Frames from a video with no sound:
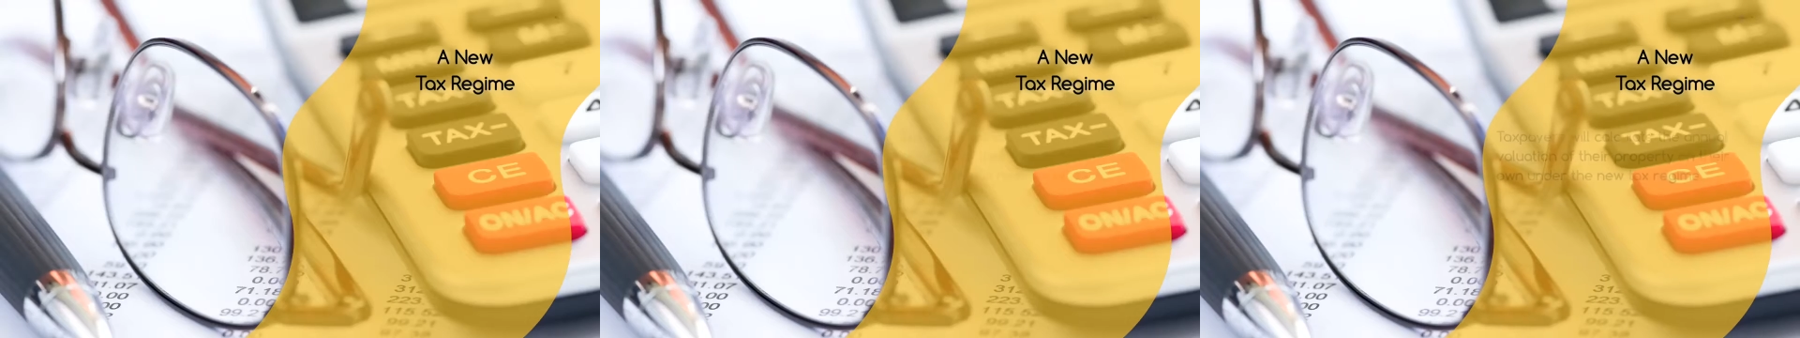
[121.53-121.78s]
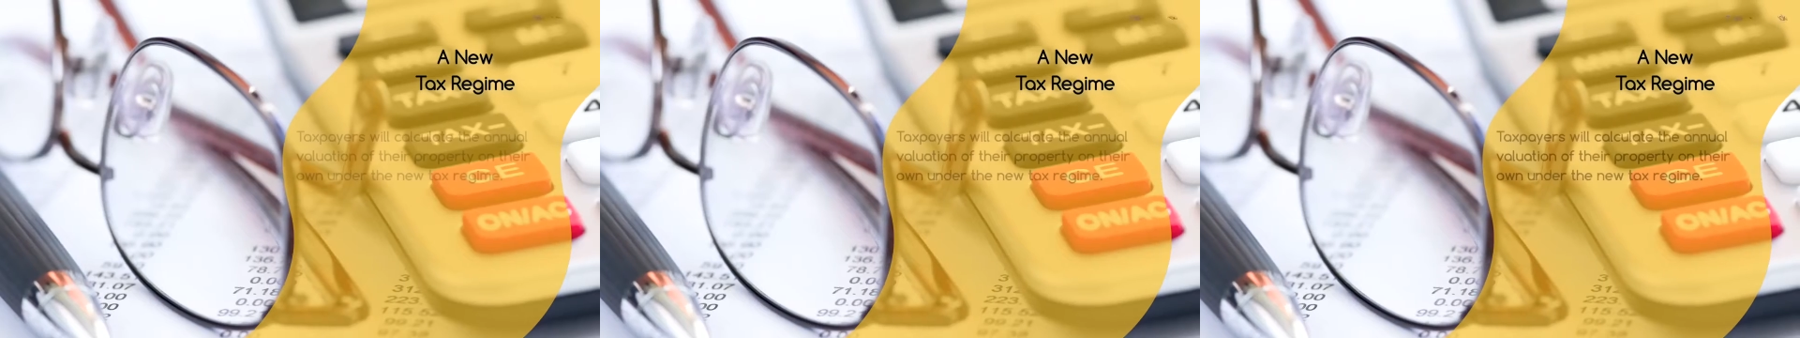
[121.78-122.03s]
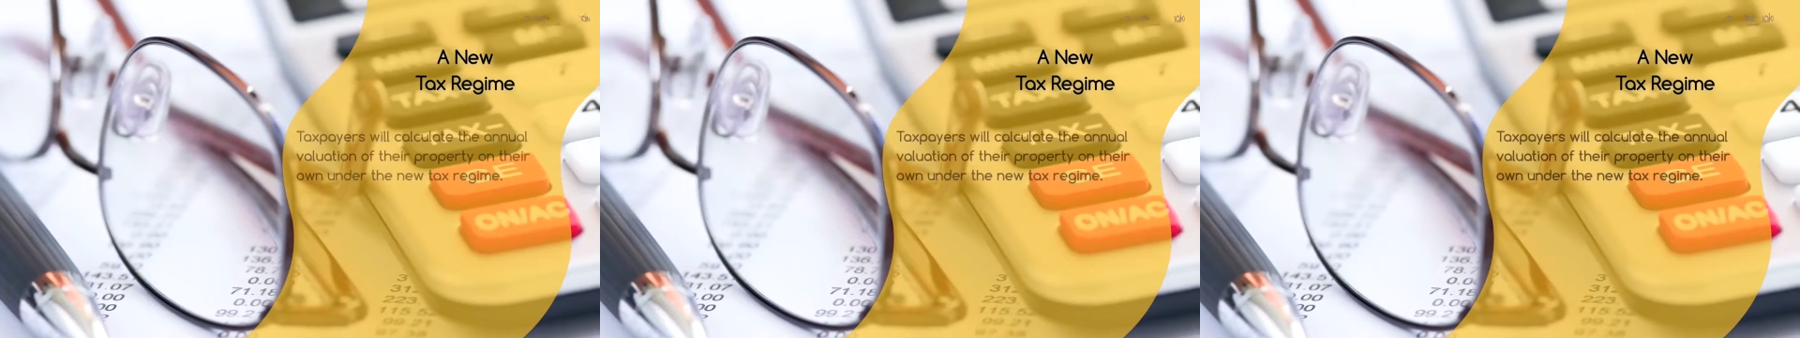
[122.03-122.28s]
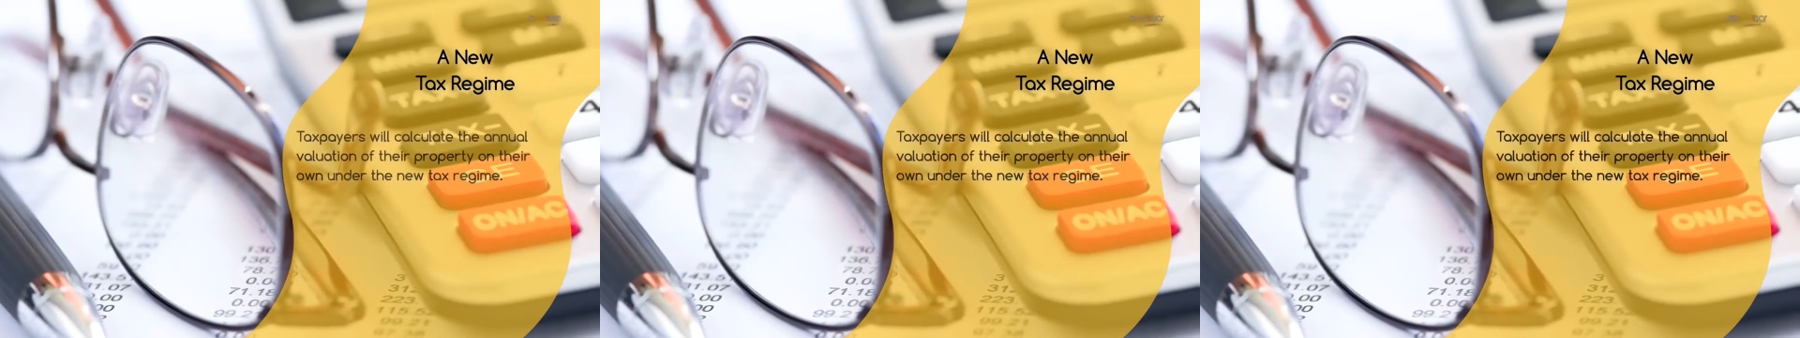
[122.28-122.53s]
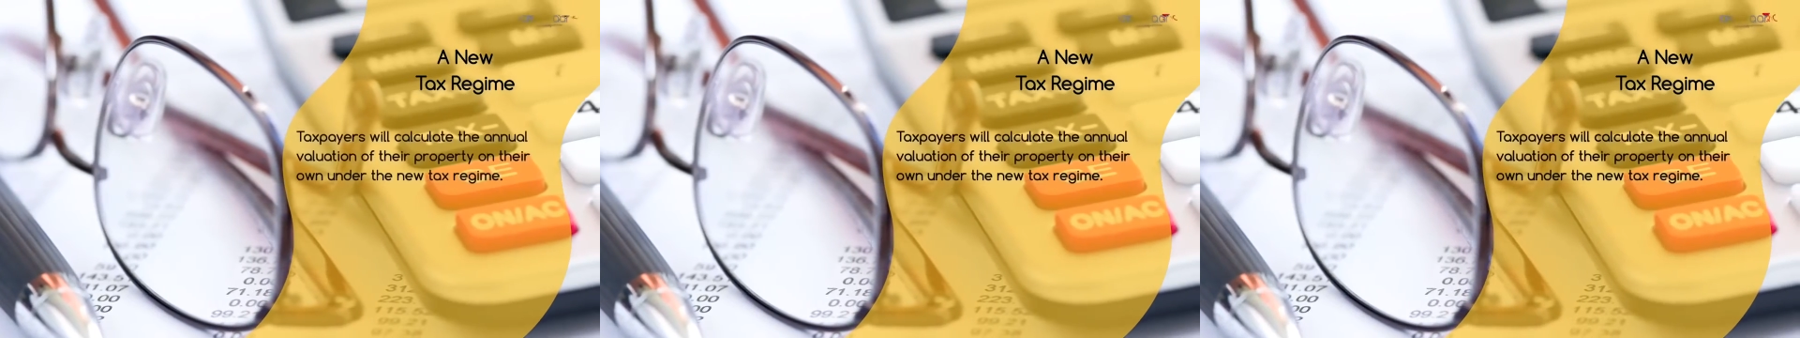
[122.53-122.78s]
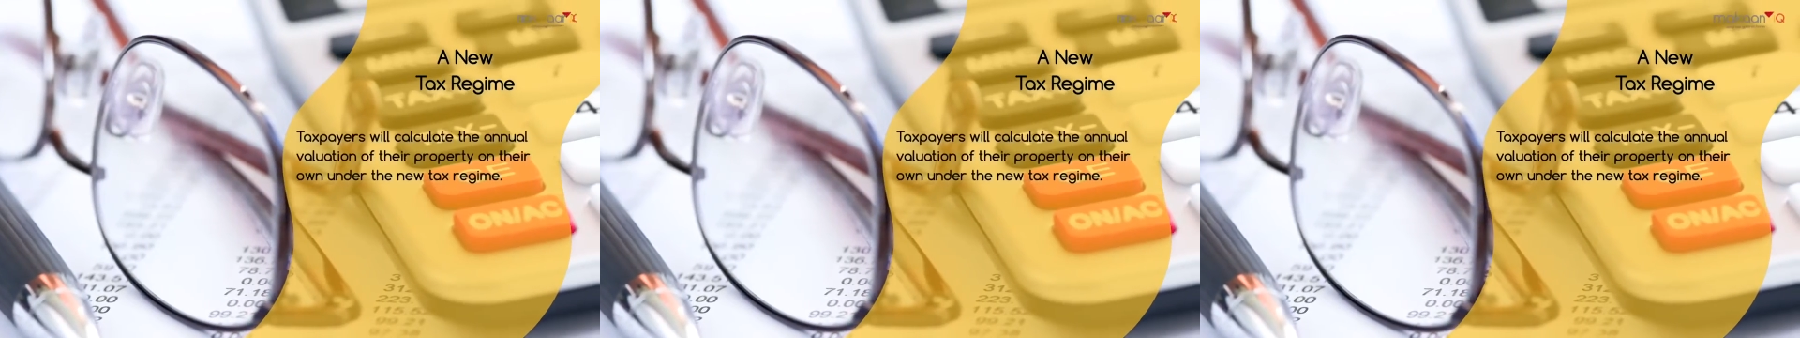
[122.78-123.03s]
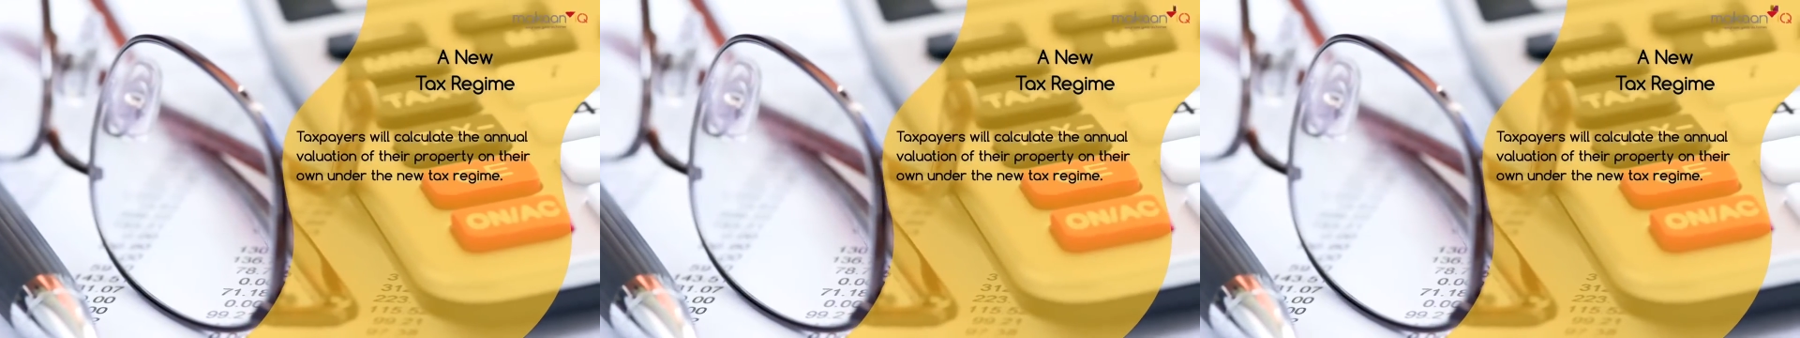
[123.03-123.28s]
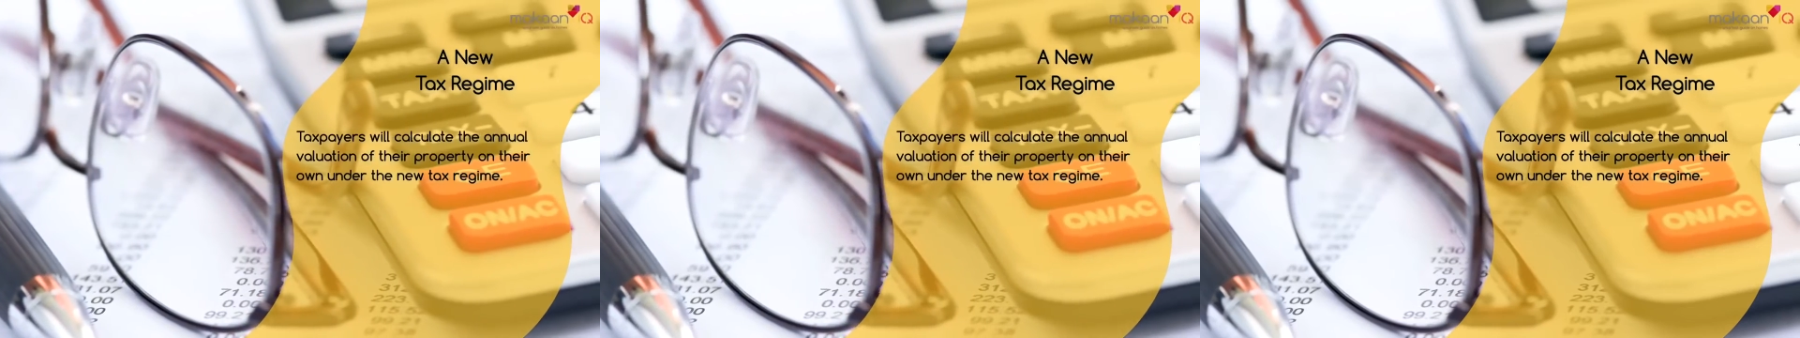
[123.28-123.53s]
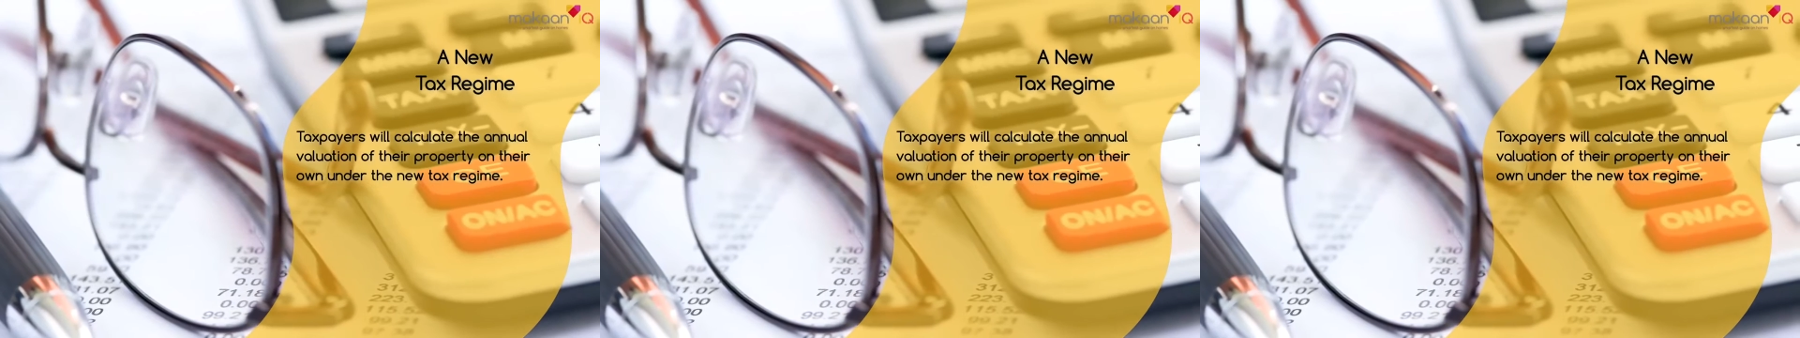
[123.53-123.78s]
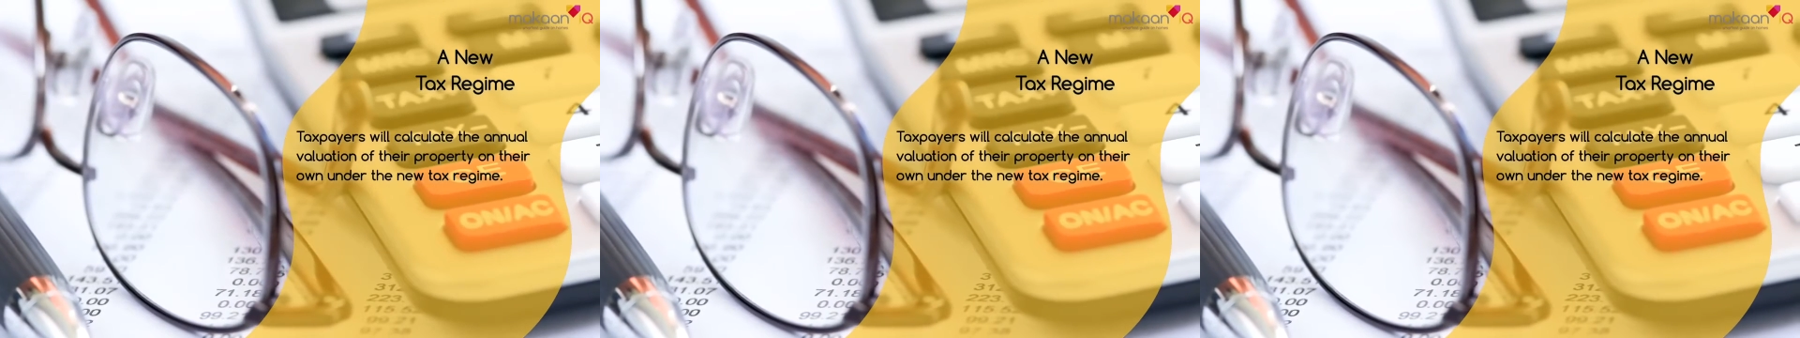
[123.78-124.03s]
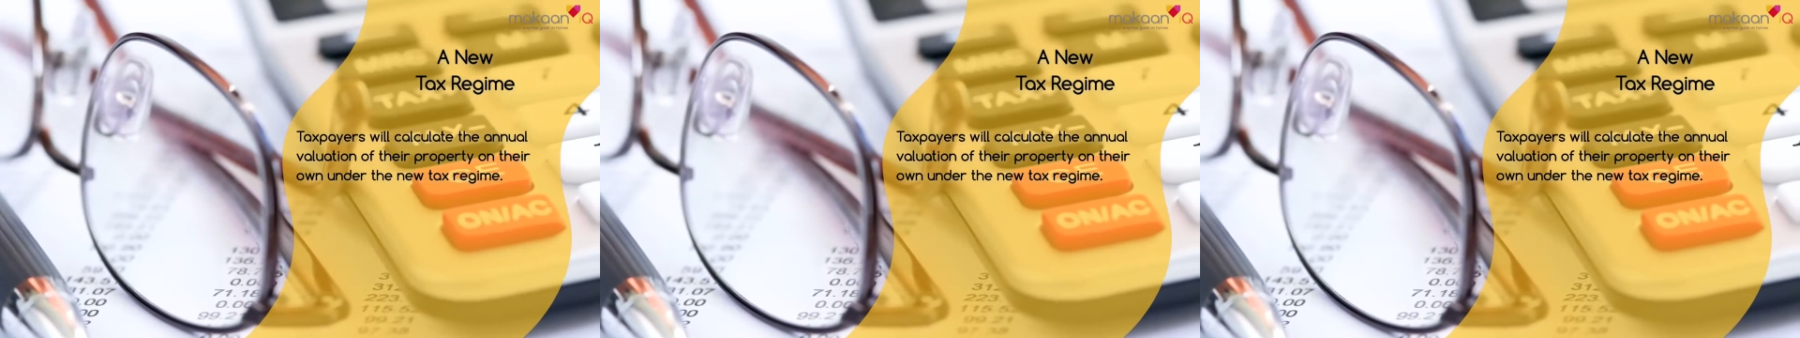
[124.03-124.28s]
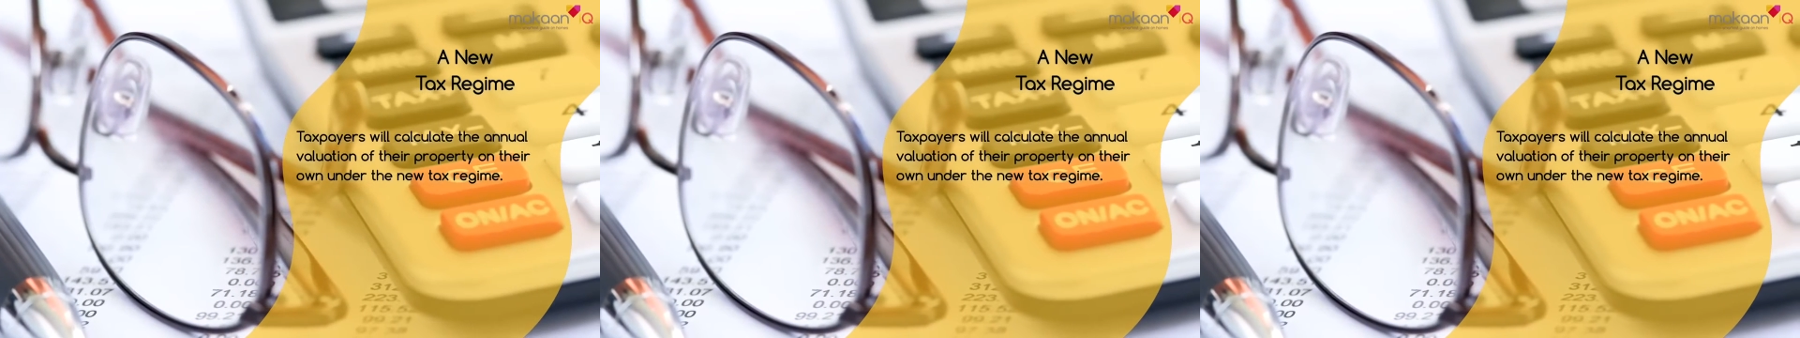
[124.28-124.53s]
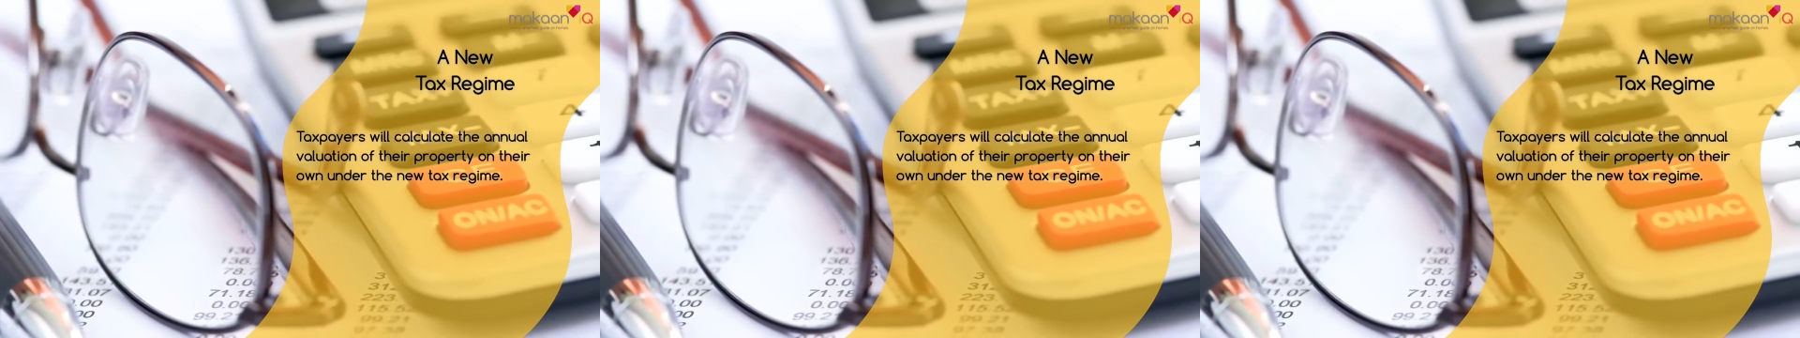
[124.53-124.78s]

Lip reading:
(no speaker visible)